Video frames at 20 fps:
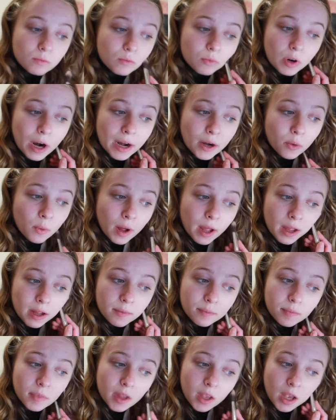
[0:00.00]
right
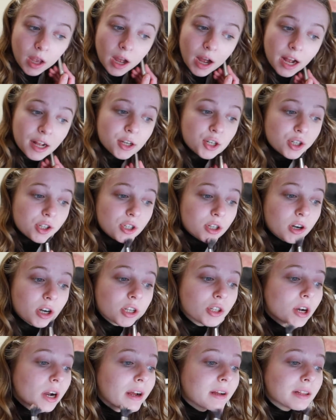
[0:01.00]
away. I just
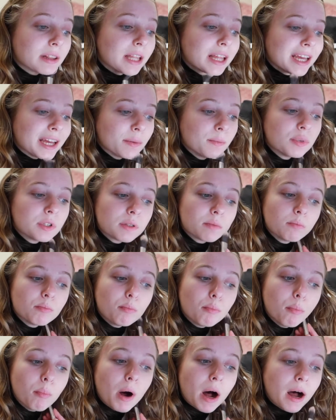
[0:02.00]
started trying libs,
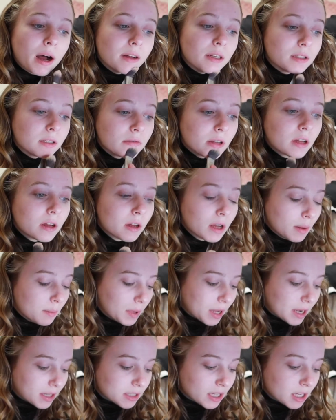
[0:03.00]
but
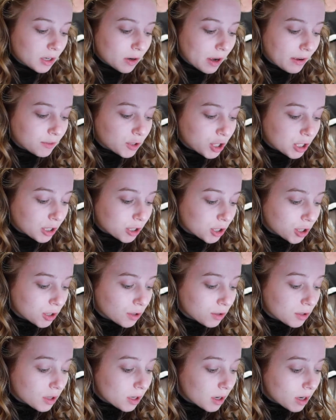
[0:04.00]
because I don't have cheer
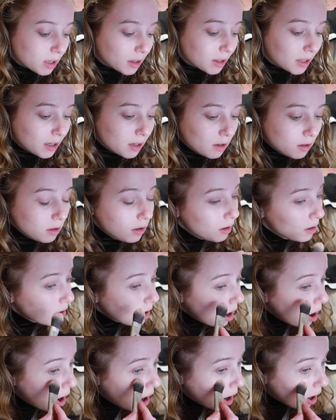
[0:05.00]
shoes, they're a little
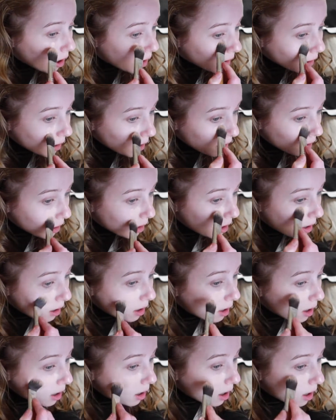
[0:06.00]
hard.
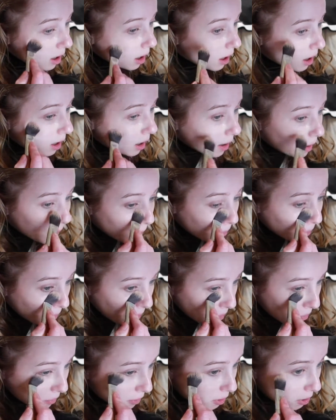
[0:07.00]
Um,
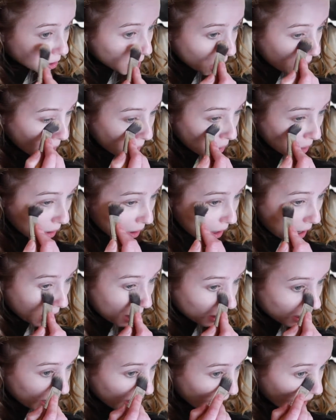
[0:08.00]
So,
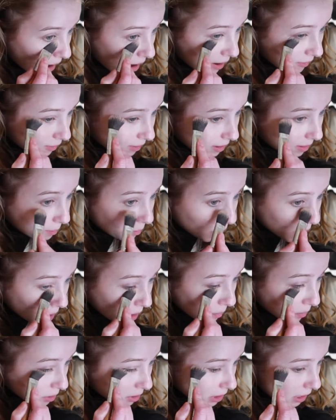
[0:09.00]
I haven't been
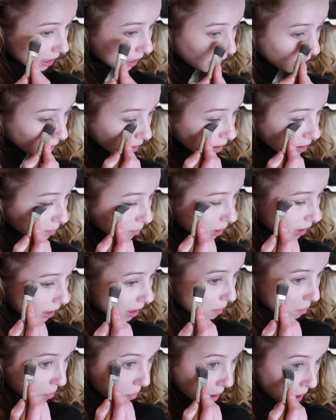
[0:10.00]
able to hit a lib
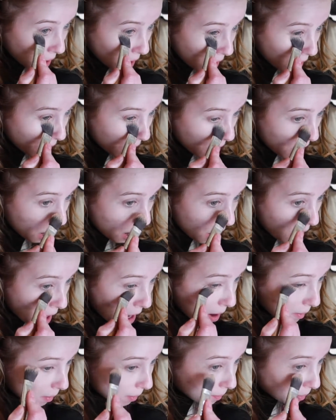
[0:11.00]
yet, but
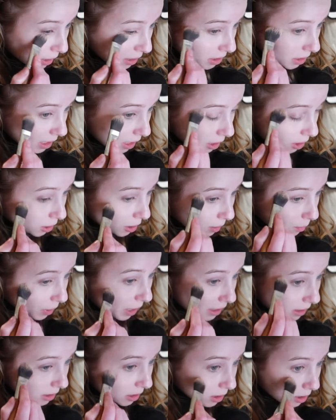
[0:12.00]
I'm hoping today during
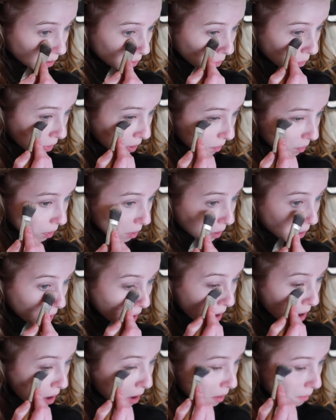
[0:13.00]
practice we will
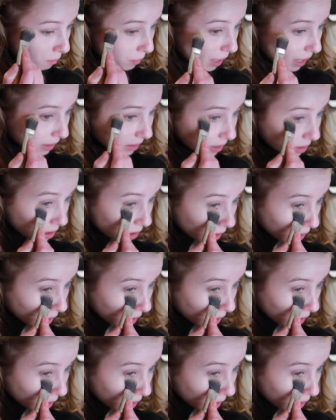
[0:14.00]
practice